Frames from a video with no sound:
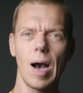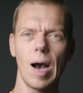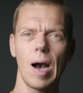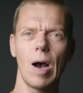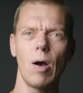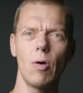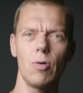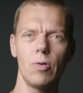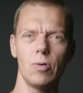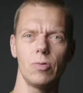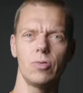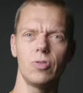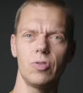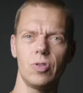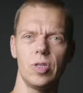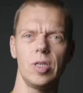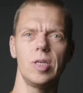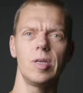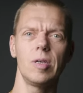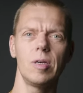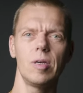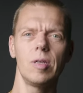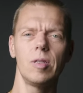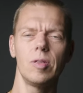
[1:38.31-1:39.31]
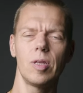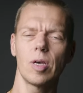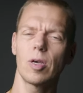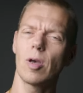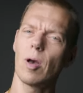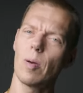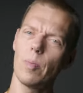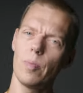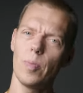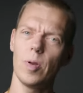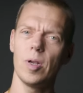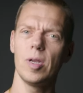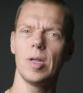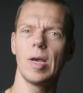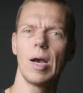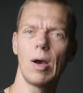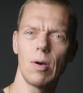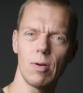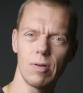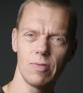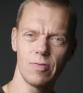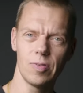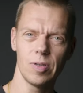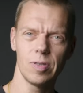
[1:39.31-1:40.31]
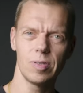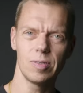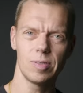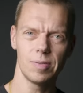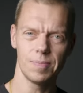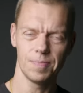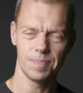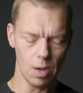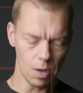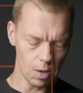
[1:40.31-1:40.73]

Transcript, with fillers: how do you steer the company out of this.